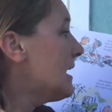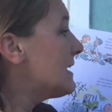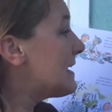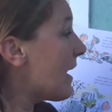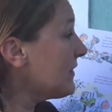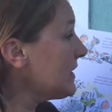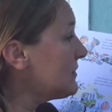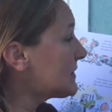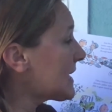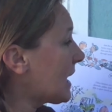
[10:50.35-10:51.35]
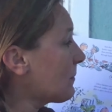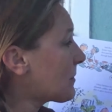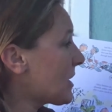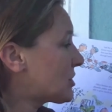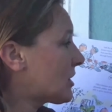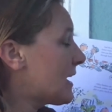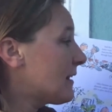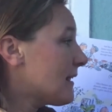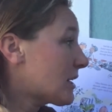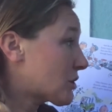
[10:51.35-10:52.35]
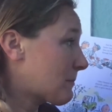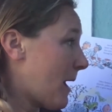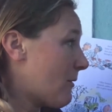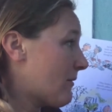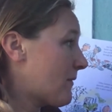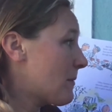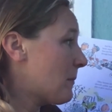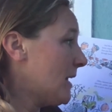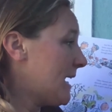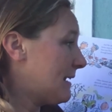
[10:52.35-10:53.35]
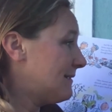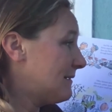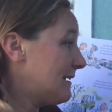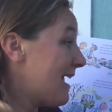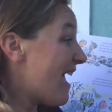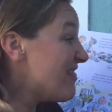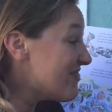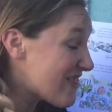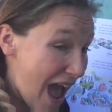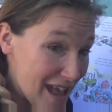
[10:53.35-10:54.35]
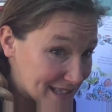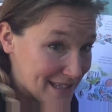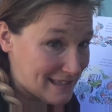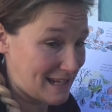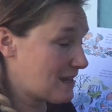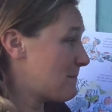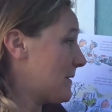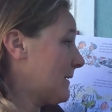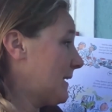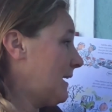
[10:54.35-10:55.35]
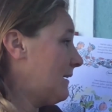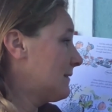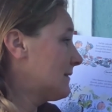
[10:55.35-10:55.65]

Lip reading: Now they use air pressure and electric power from the plant, and that's sustainability.